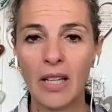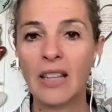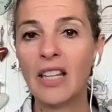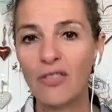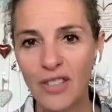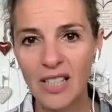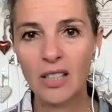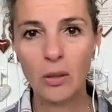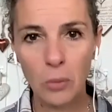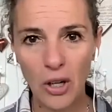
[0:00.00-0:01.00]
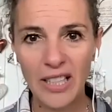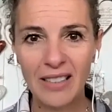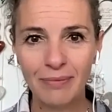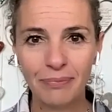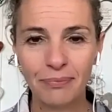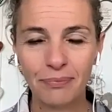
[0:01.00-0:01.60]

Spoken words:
in their physical body.